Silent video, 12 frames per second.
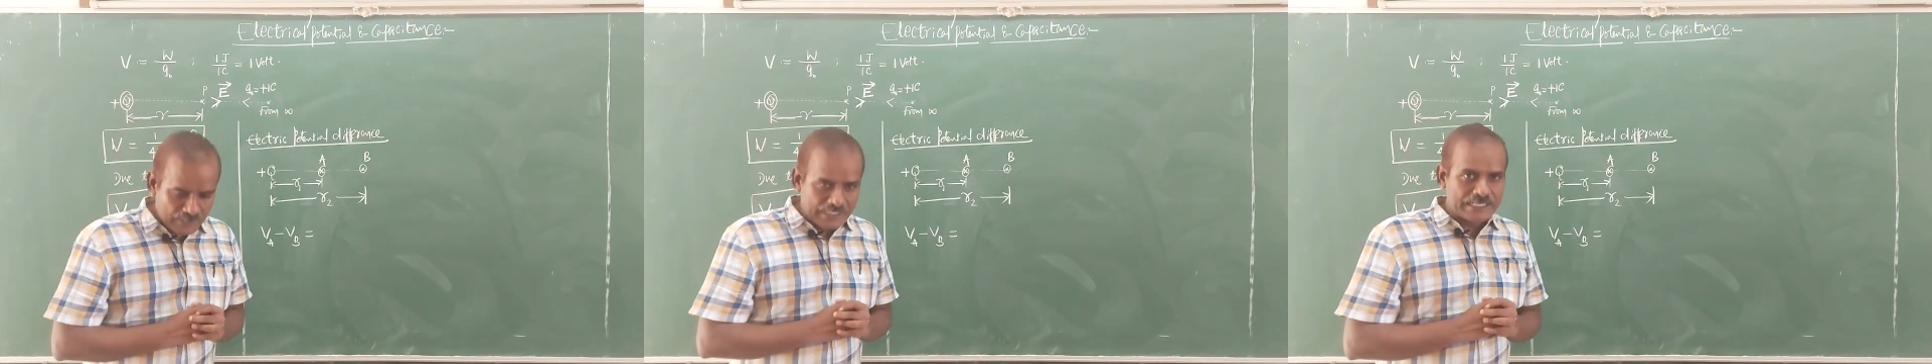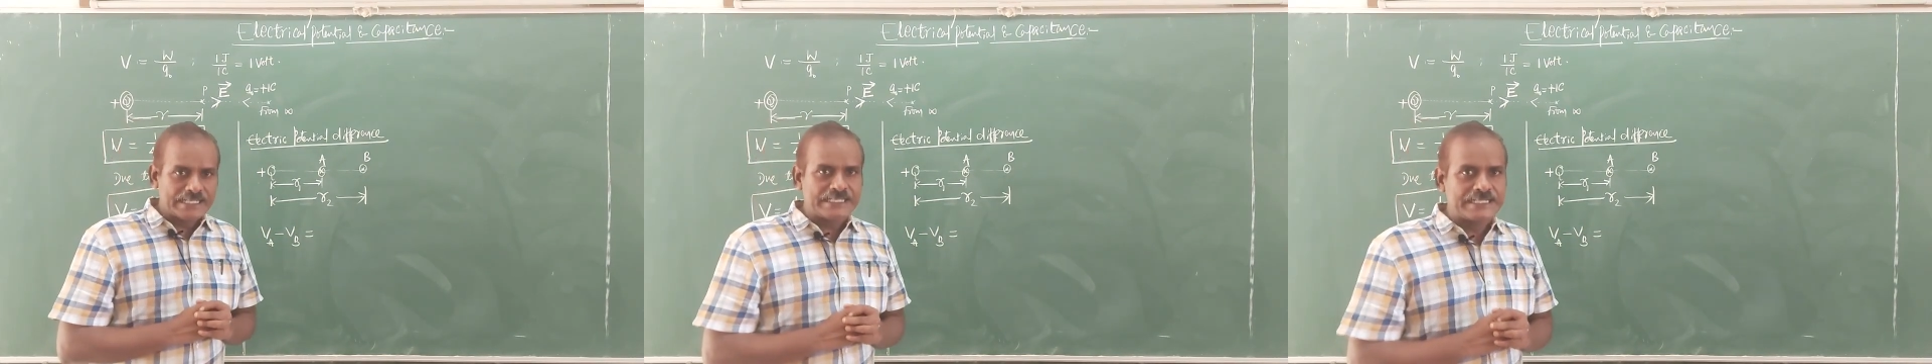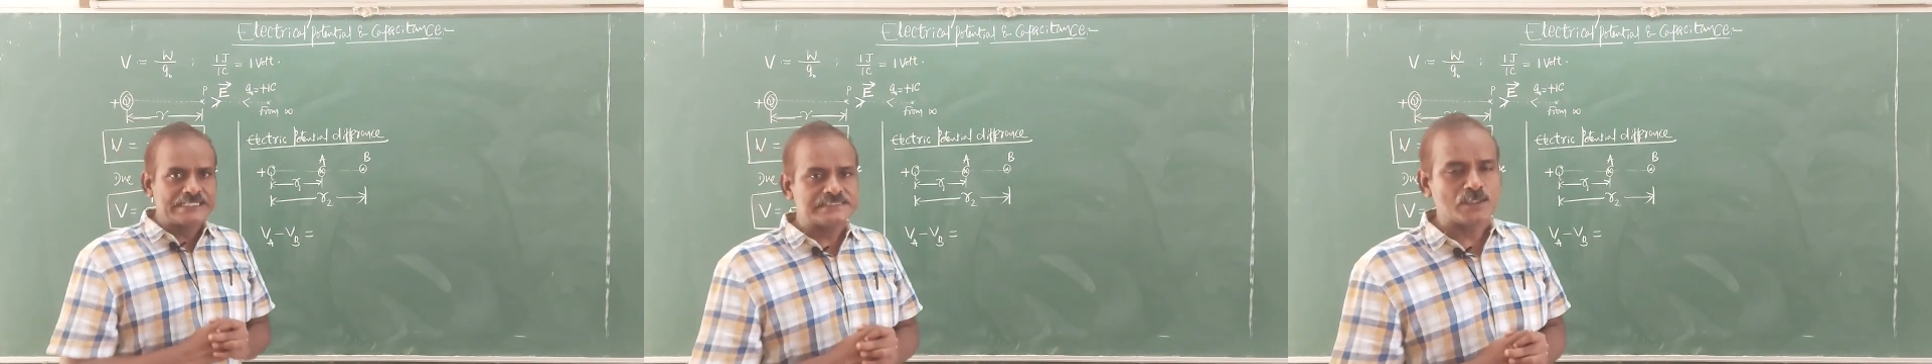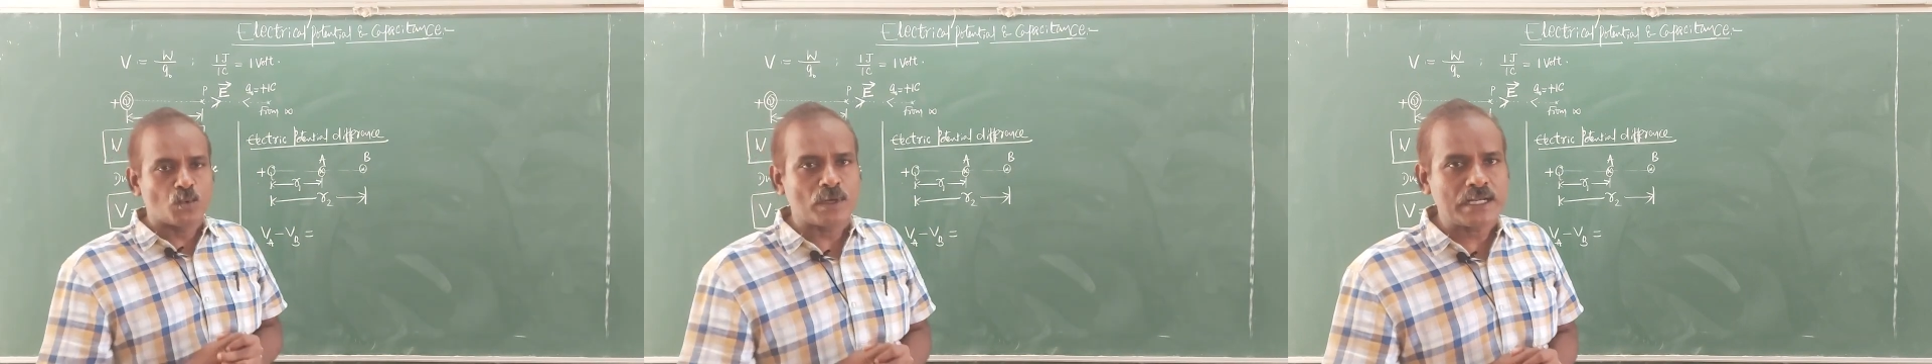like it is
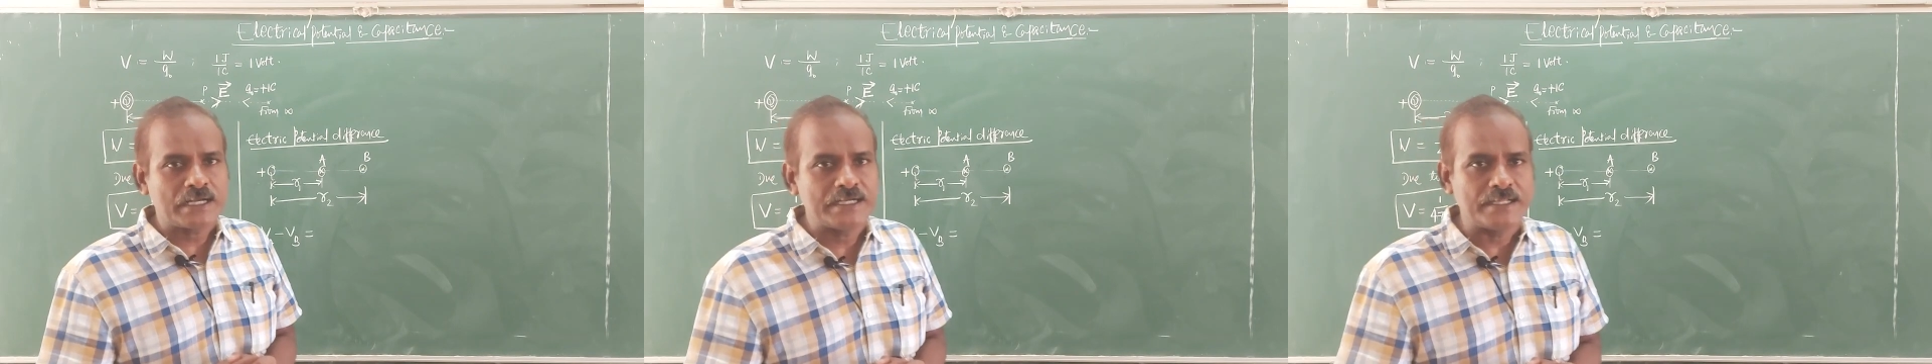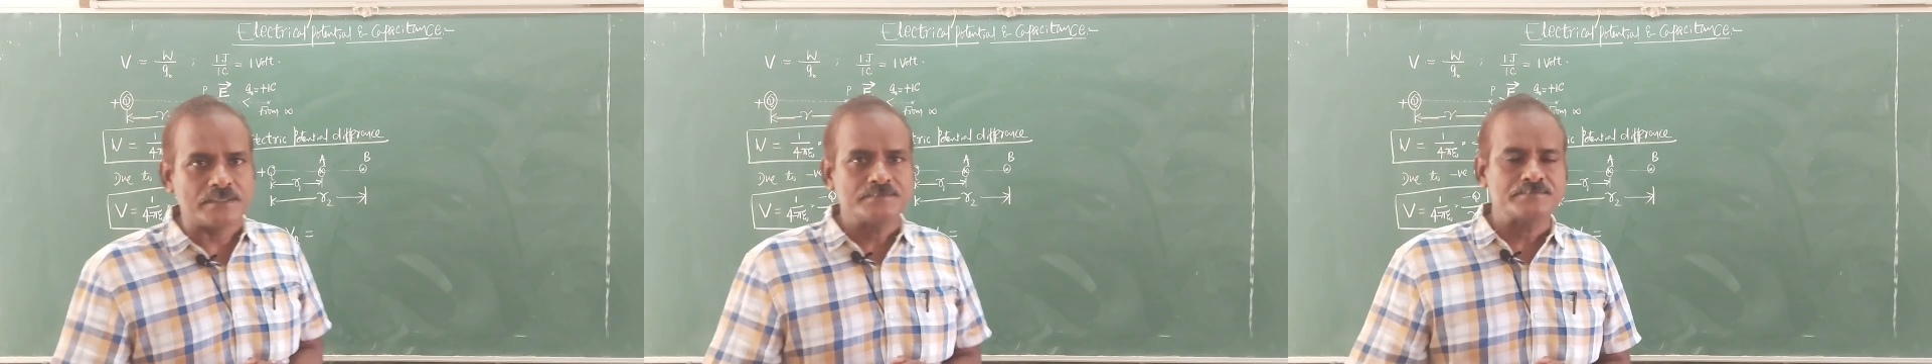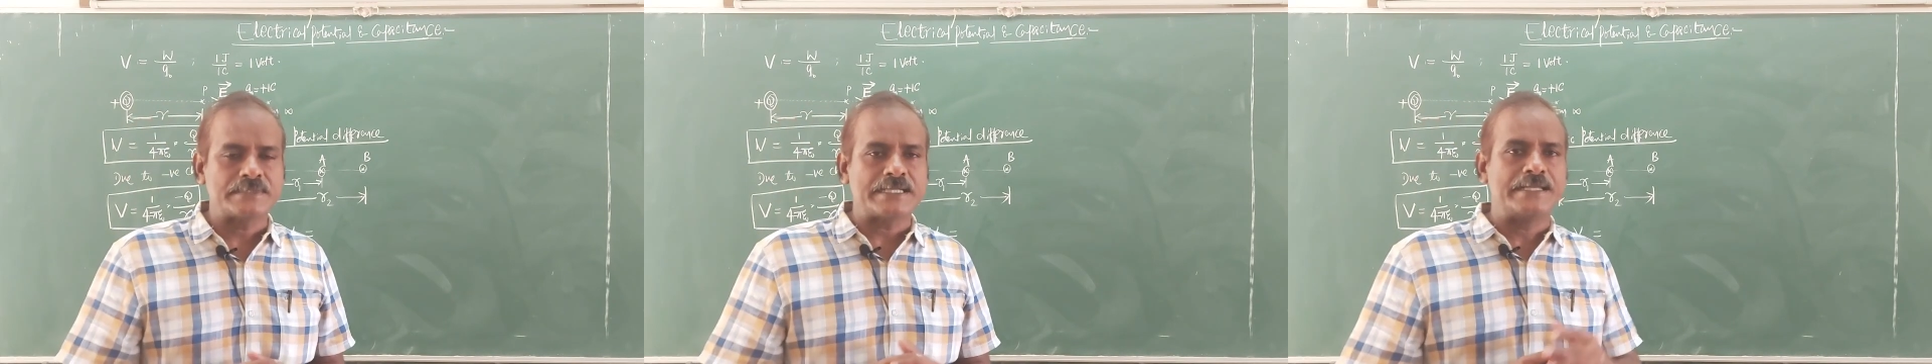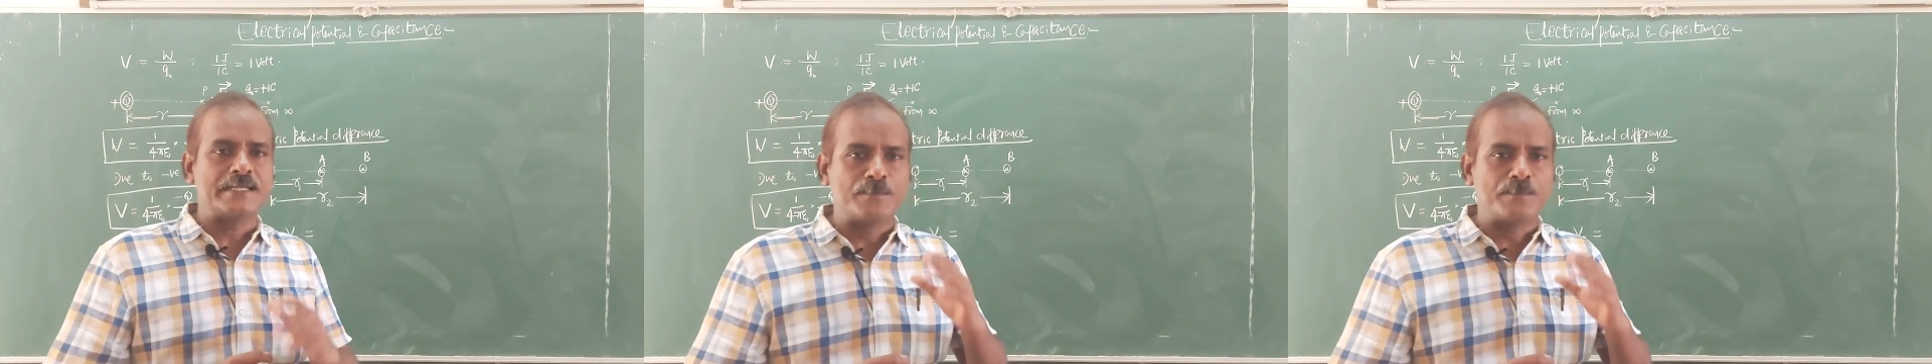the work done in